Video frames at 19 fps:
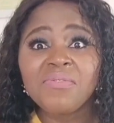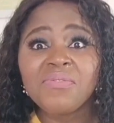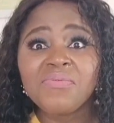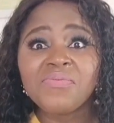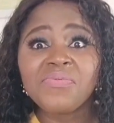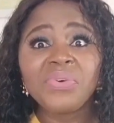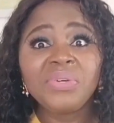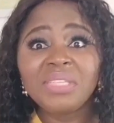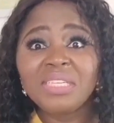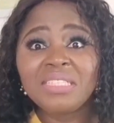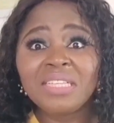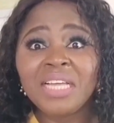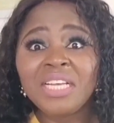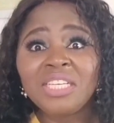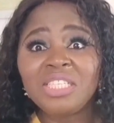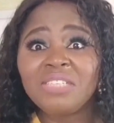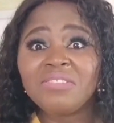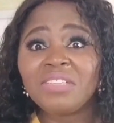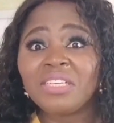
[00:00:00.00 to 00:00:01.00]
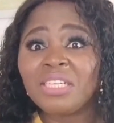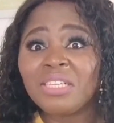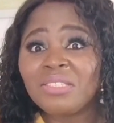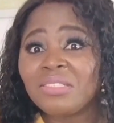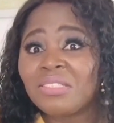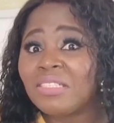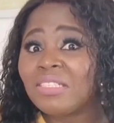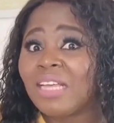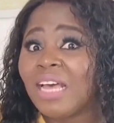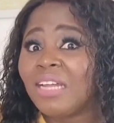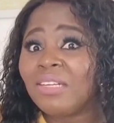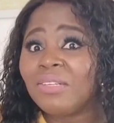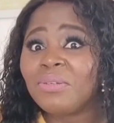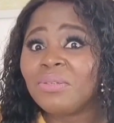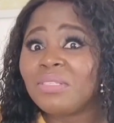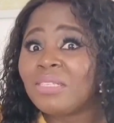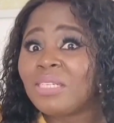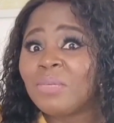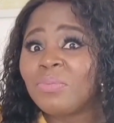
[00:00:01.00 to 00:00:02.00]
days night shift, and I just had a good
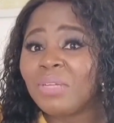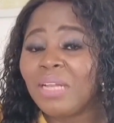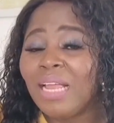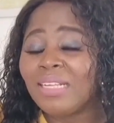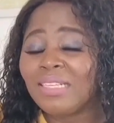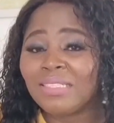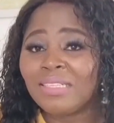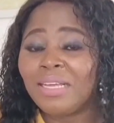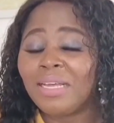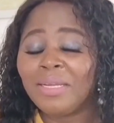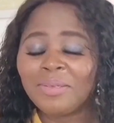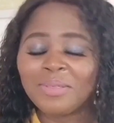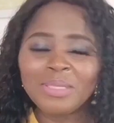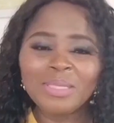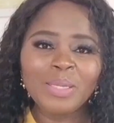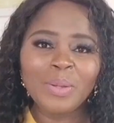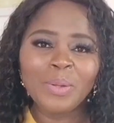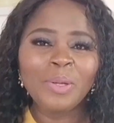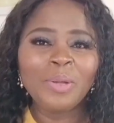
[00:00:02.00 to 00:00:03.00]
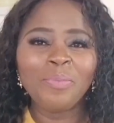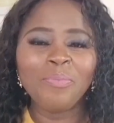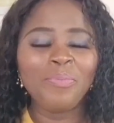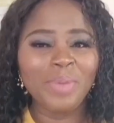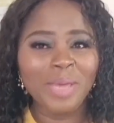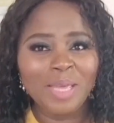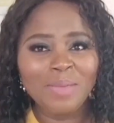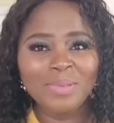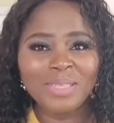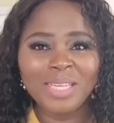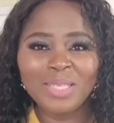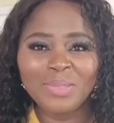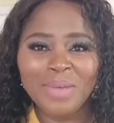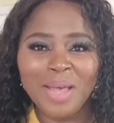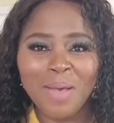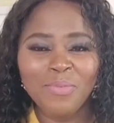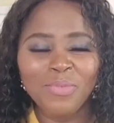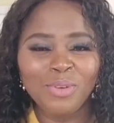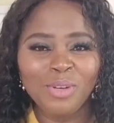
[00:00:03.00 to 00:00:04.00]
sleepy last night. So maybe that's why
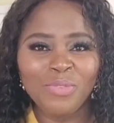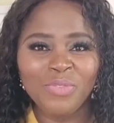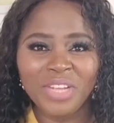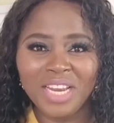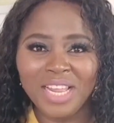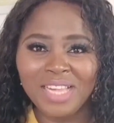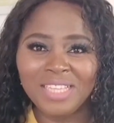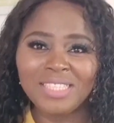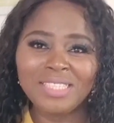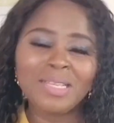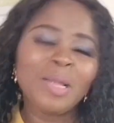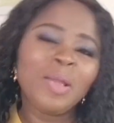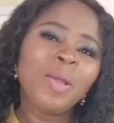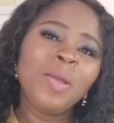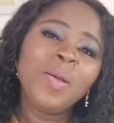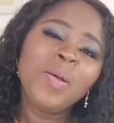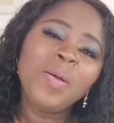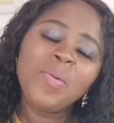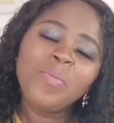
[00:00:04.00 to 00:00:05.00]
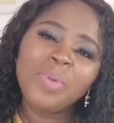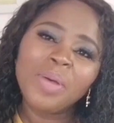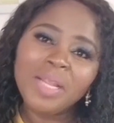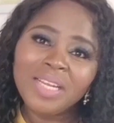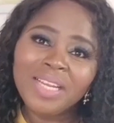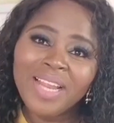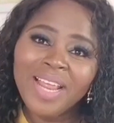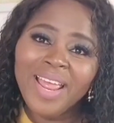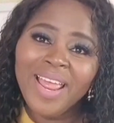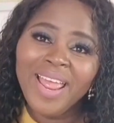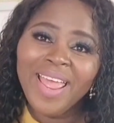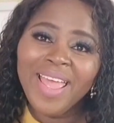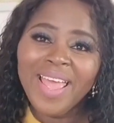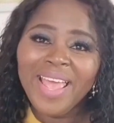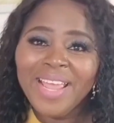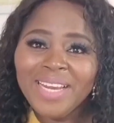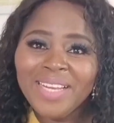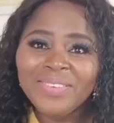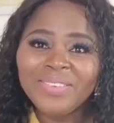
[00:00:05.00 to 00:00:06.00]
I'm full of energy. But
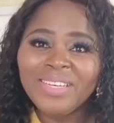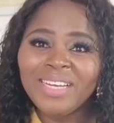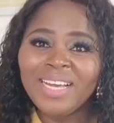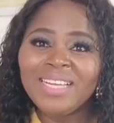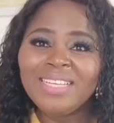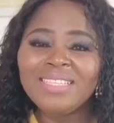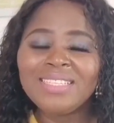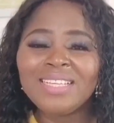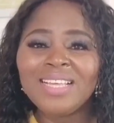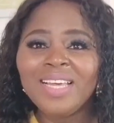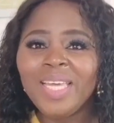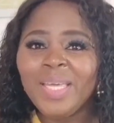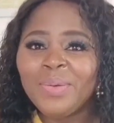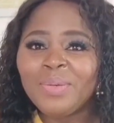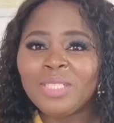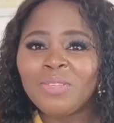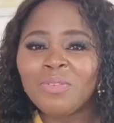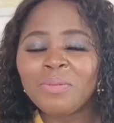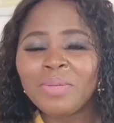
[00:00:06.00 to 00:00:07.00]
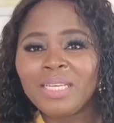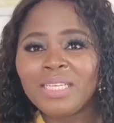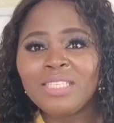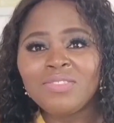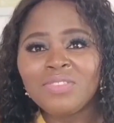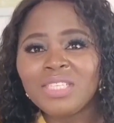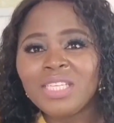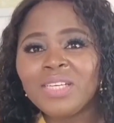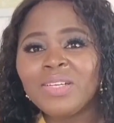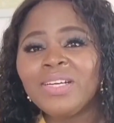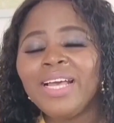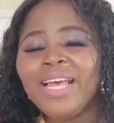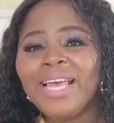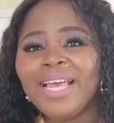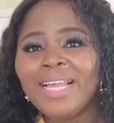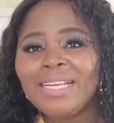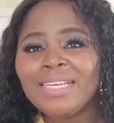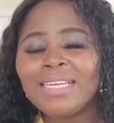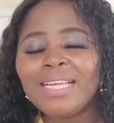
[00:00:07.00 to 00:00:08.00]
anyway, guys, it was fun making this video,
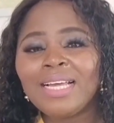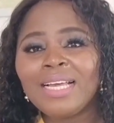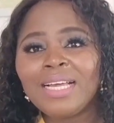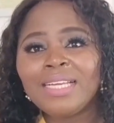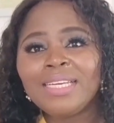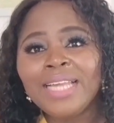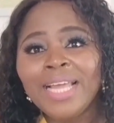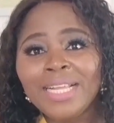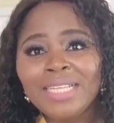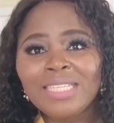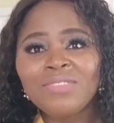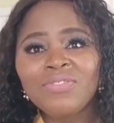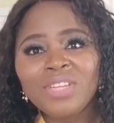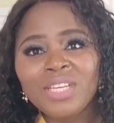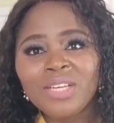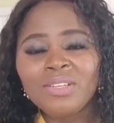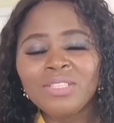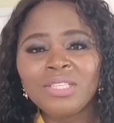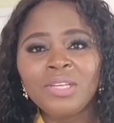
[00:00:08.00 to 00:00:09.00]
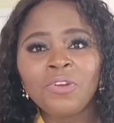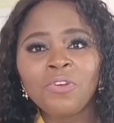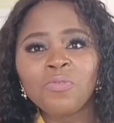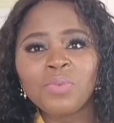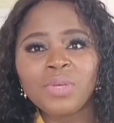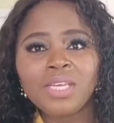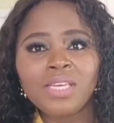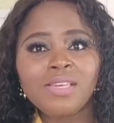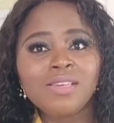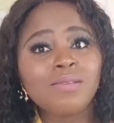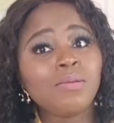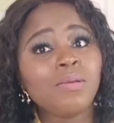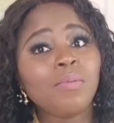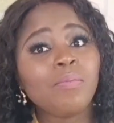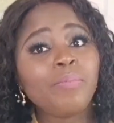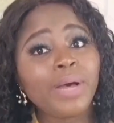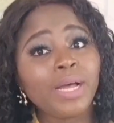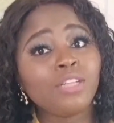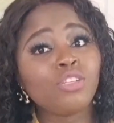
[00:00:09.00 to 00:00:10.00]
and next video is going to be
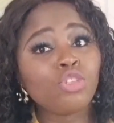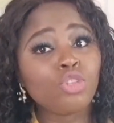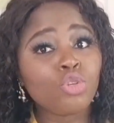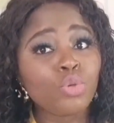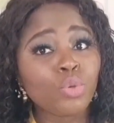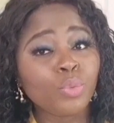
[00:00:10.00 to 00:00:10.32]
part 2,